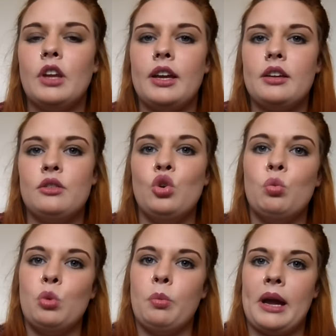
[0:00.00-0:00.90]
like
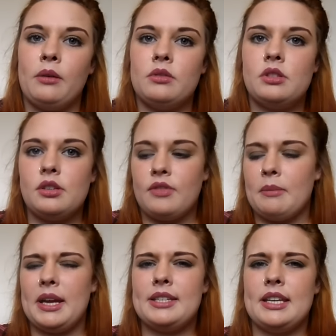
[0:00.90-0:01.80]
normal belts, if
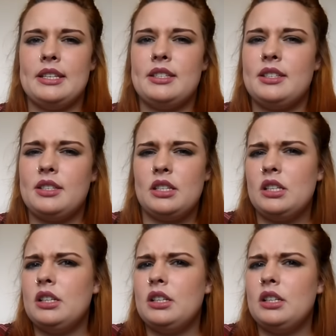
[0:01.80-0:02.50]
that makes sense.